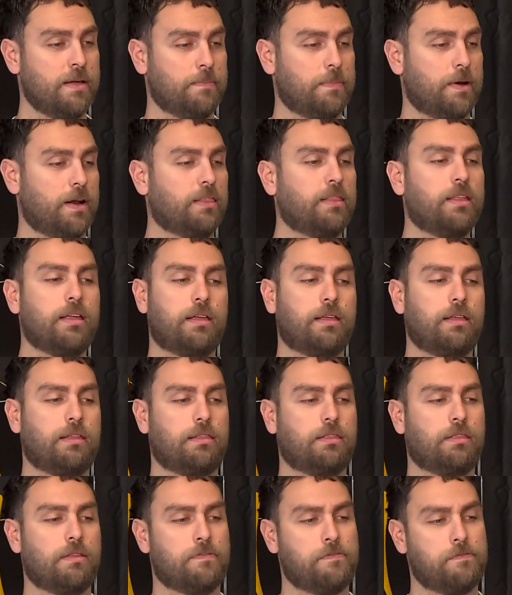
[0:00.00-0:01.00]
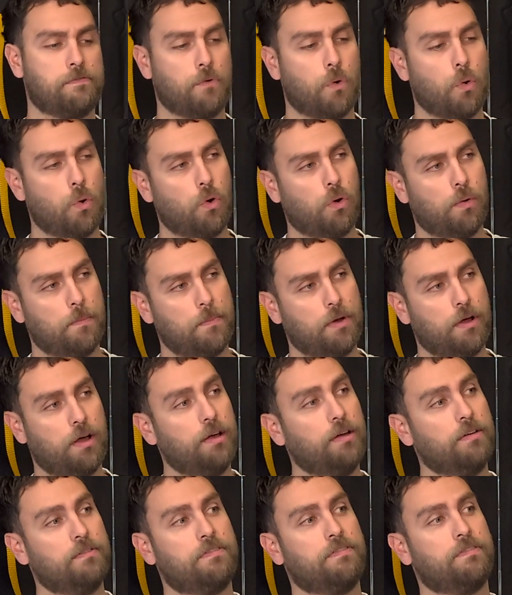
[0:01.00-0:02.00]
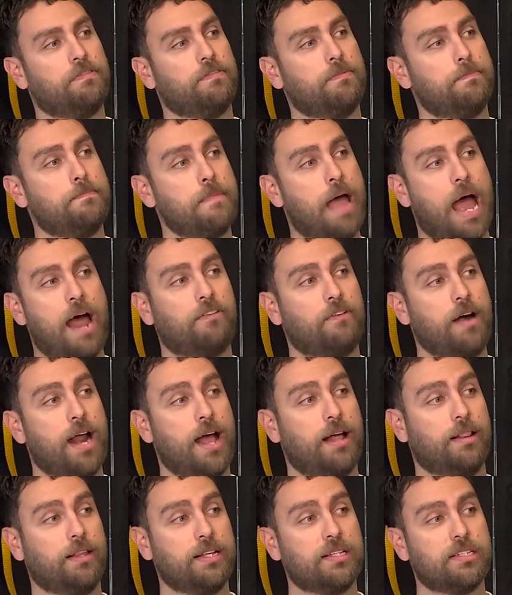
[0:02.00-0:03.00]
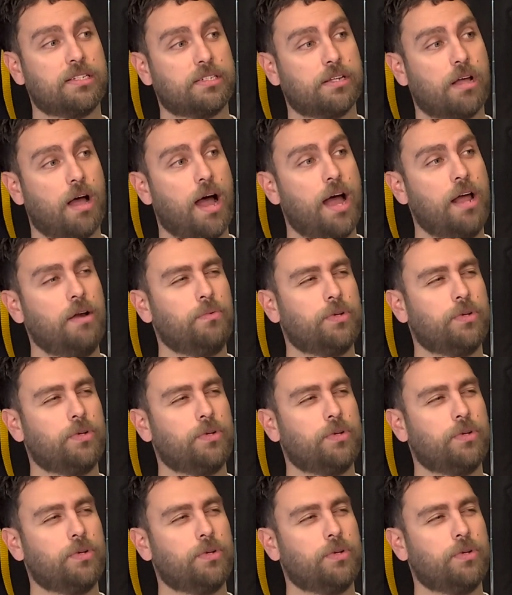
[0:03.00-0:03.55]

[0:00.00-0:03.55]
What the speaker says: But I think the form of Matt Rowell inside,